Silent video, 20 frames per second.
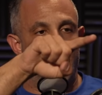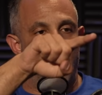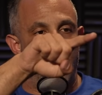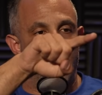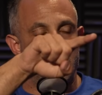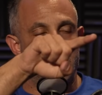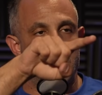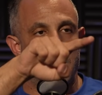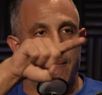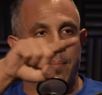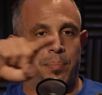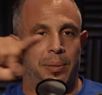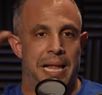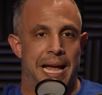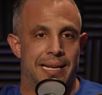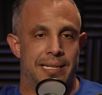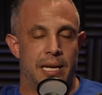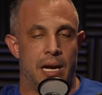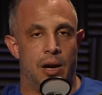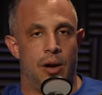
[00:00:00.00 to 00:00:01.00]
loss and
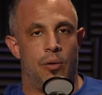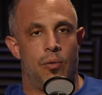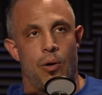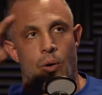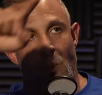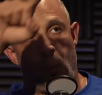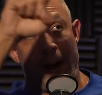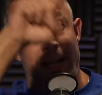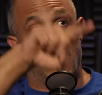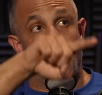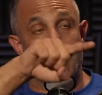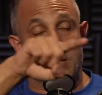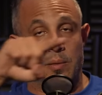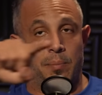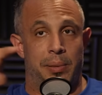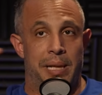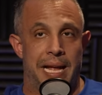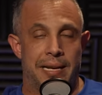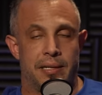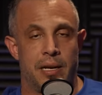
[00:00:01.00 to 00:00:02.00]
plateau or weight loss
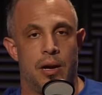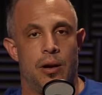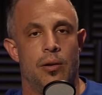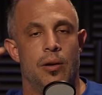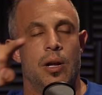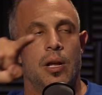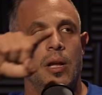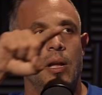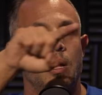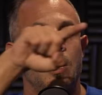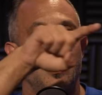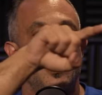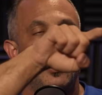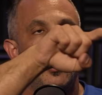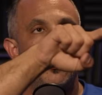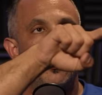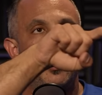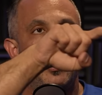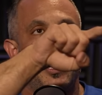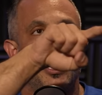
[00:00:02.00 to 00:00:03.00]
and plateau,
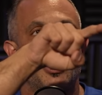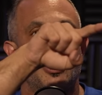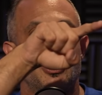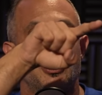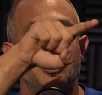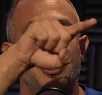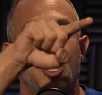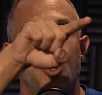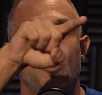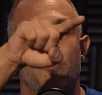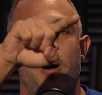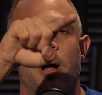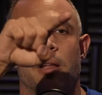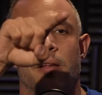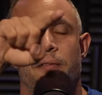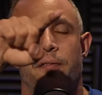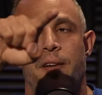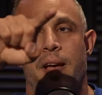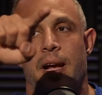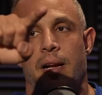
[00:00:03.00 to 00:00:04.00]
you see a snowball
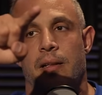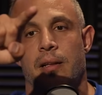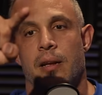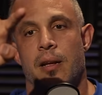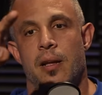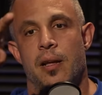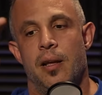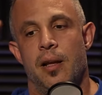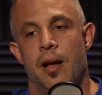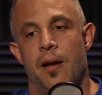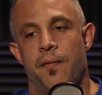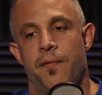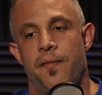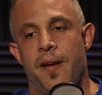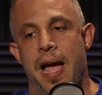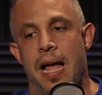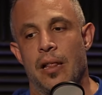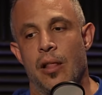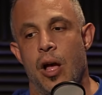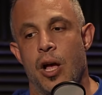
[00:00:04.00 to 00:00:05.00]
effect of
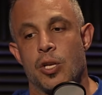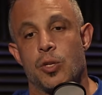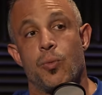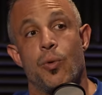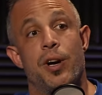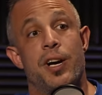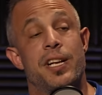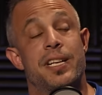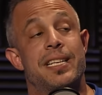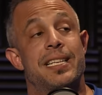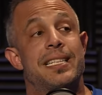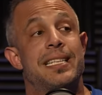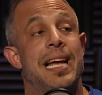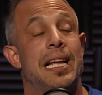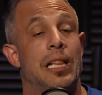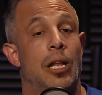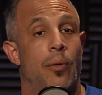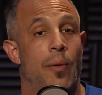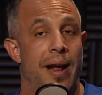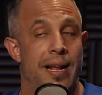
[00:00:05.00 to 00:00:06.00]
fat loss where it
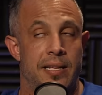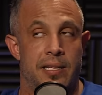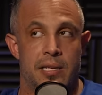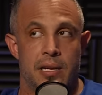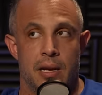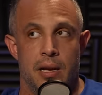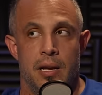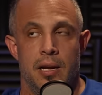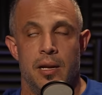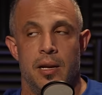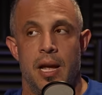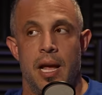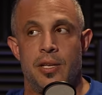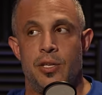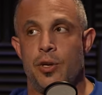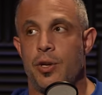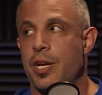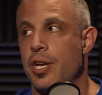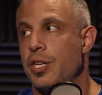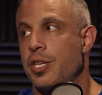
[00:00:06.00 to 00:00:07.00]
accelerates as
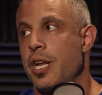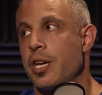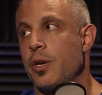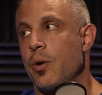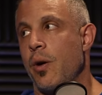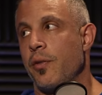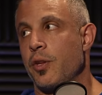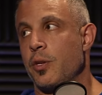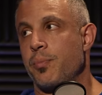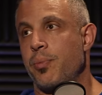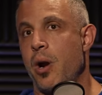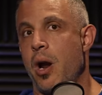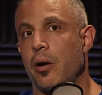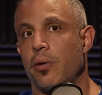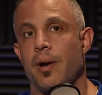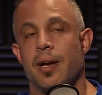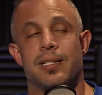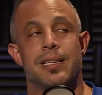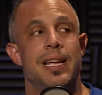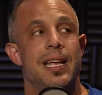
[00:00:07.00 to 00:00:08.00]
you continue on this
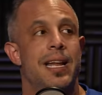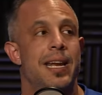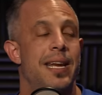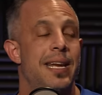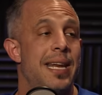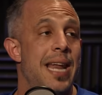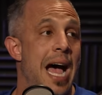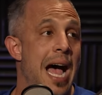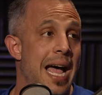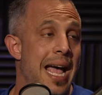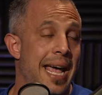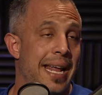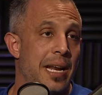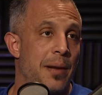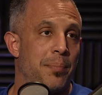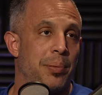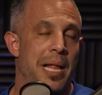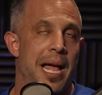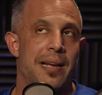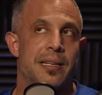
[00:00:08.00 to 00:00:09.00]
progress, not
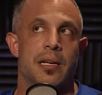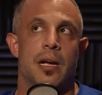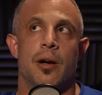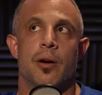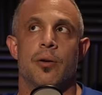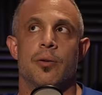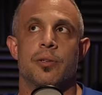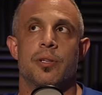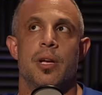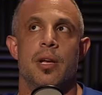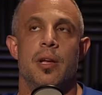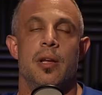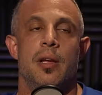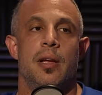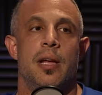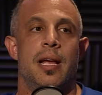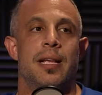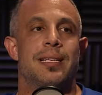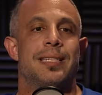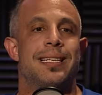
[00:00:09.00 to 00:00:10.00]
hitting plateaus
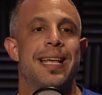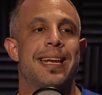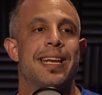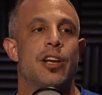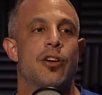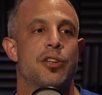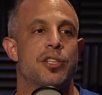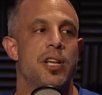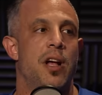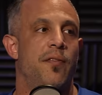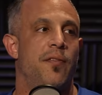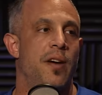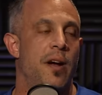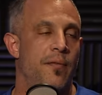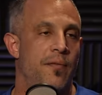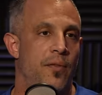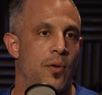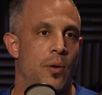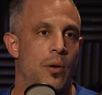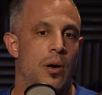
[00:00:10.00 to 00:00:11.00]
and setting yourself
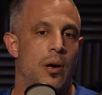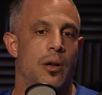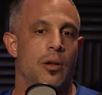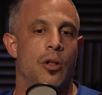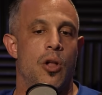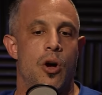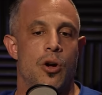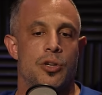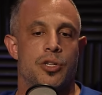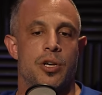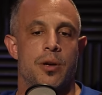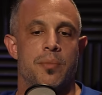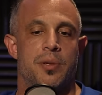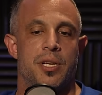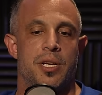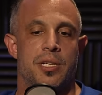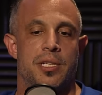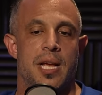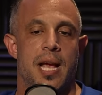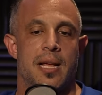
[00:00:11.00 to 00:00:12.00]
up for long-term
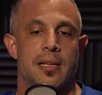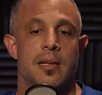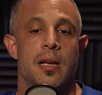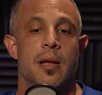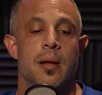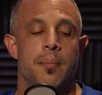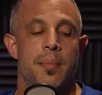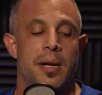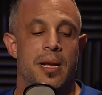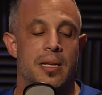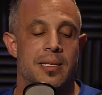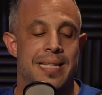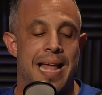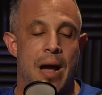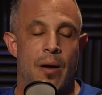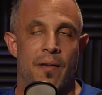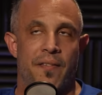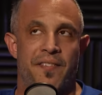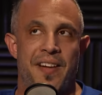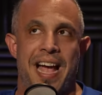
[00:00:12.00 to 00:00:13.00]
success because
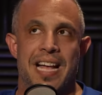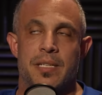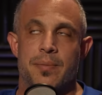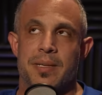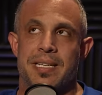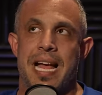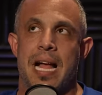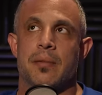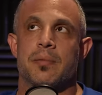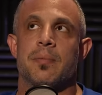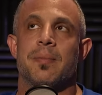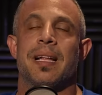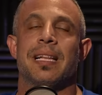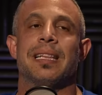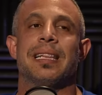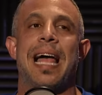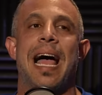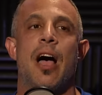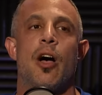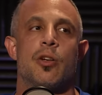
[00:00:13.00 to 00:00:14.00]
now a fast metabolism
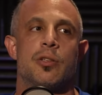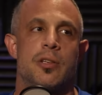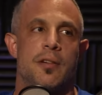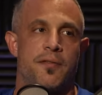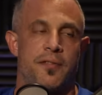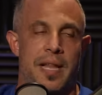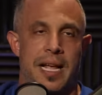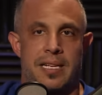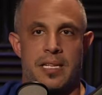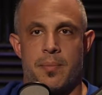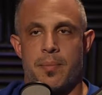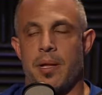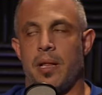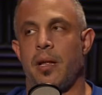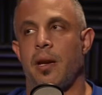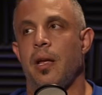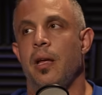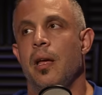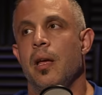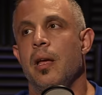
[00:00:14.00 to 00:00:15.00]
allows you
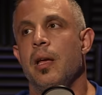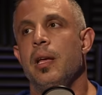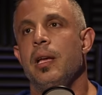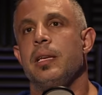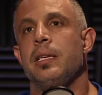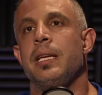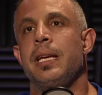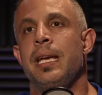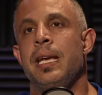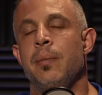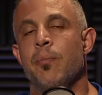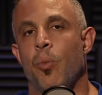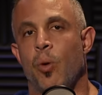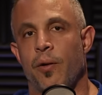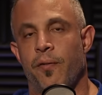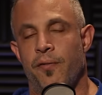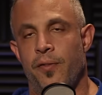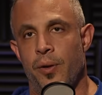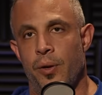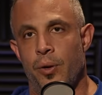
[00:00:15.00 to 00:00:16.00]
flexibility to eat
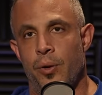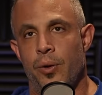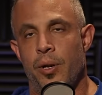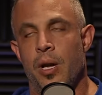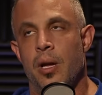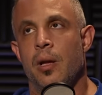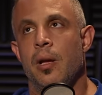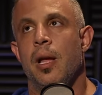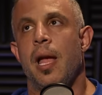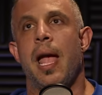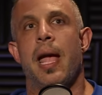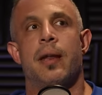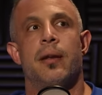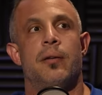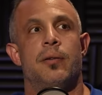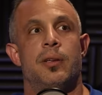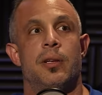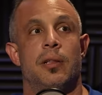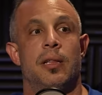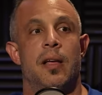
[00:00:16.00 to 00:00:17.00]
more food
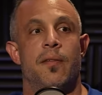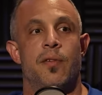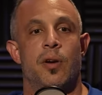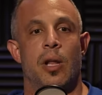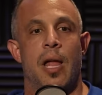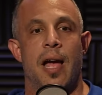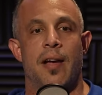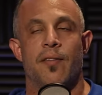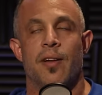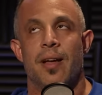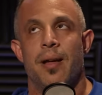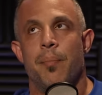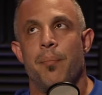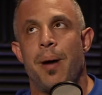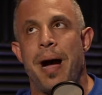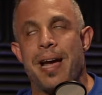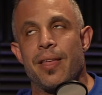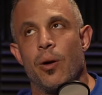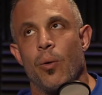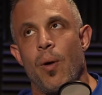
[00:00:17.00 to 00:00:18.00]
and to live your life.
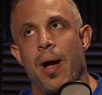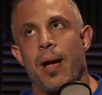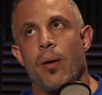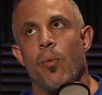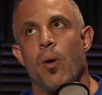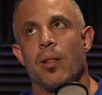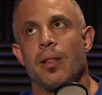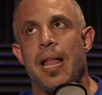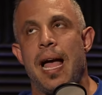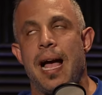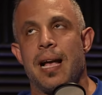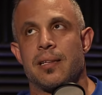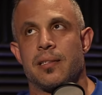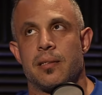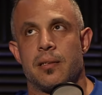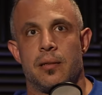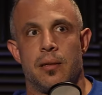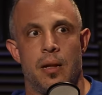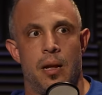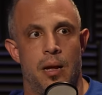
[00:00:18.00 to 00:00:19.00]
By the way, one
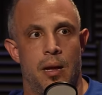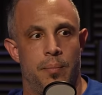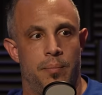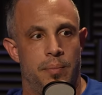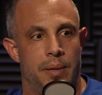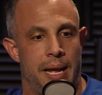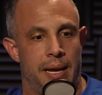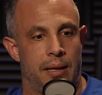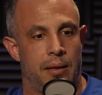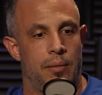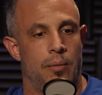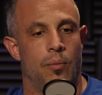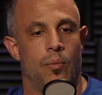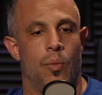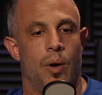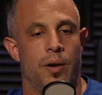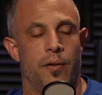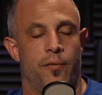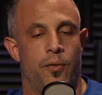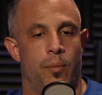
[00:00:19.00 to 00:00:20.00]
last uh, like
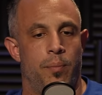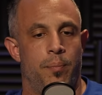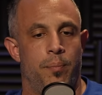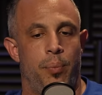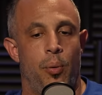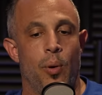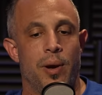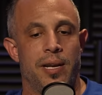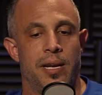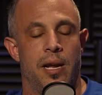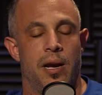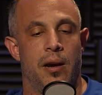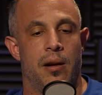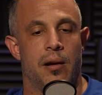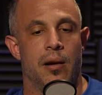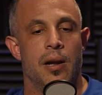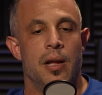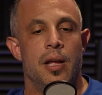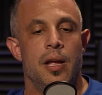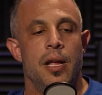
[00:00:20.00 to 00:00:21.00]
wonderful point
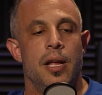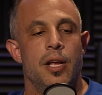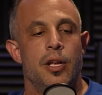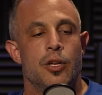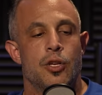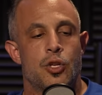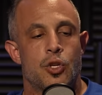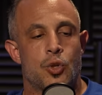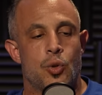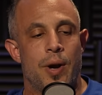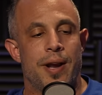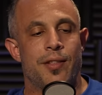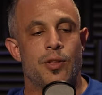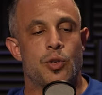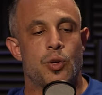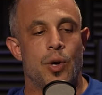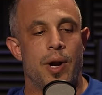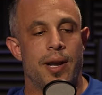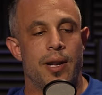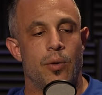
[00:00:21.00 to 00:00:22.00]
here: strength
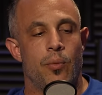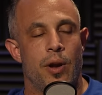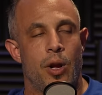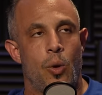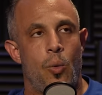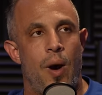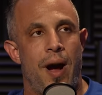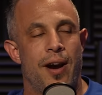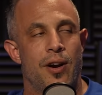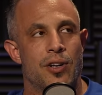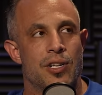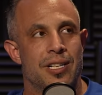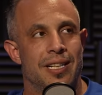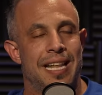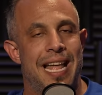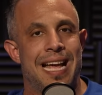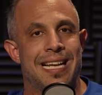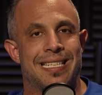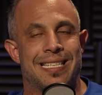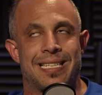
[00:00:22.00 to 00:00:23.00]
training requires
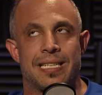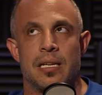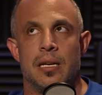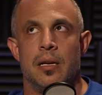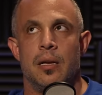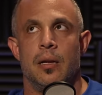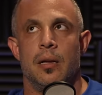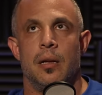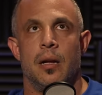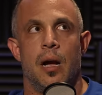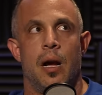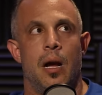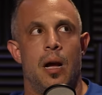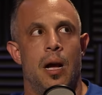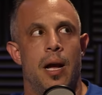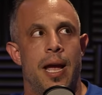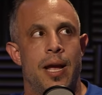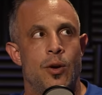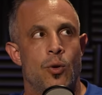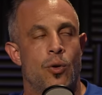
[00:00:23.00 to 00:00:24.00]
less
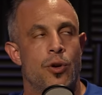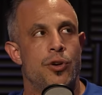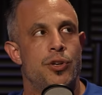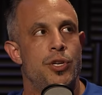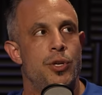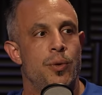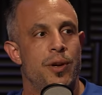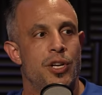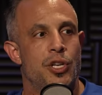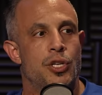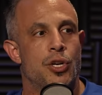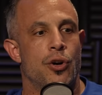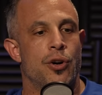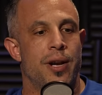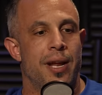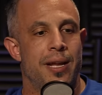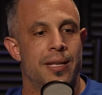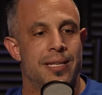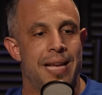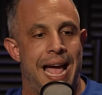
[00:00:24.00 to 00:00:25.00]
uh, in order to
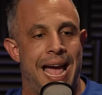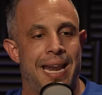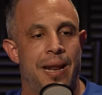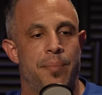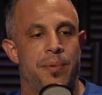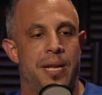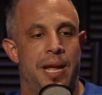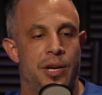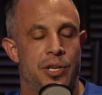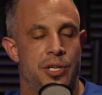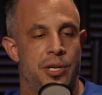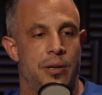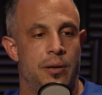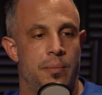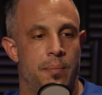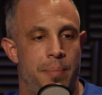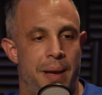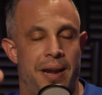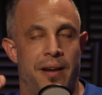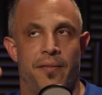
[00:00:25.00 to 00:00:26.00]
exert its adaptation
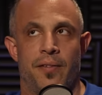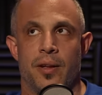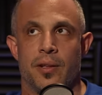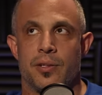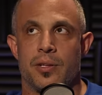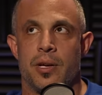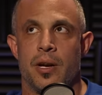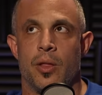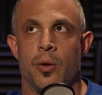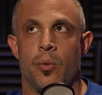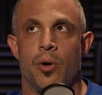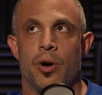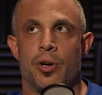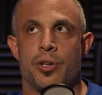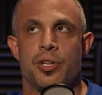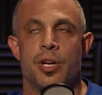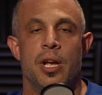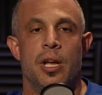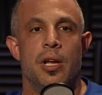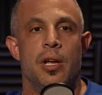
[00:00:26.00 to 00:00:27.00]
benefits. In other
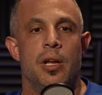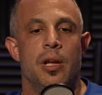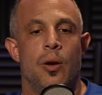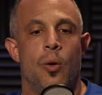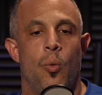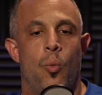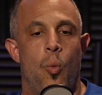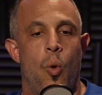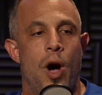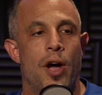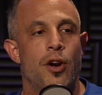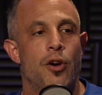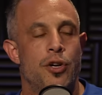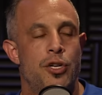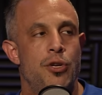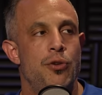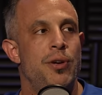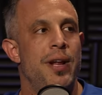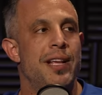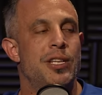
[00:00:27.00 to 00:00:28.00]
words, one or
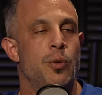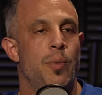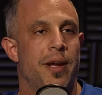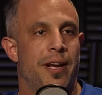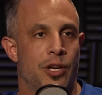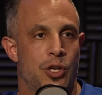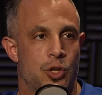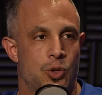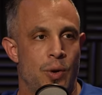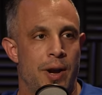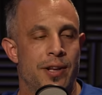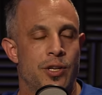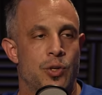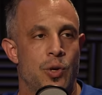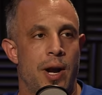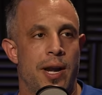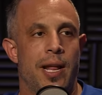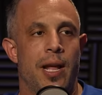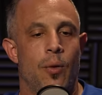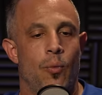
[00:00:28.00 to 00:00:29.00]
two days a week of strength
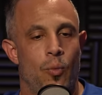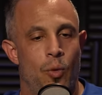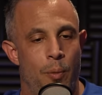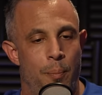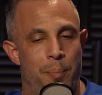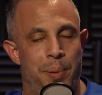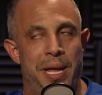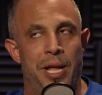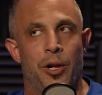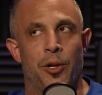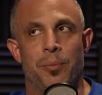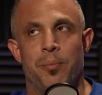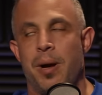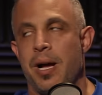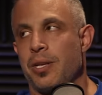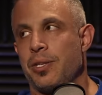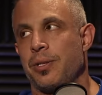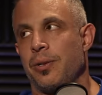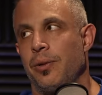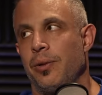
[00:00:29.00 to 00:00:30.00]
training will build
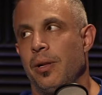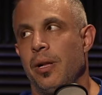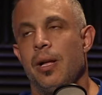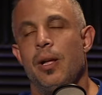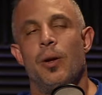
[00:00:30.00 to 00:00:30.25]
muscle,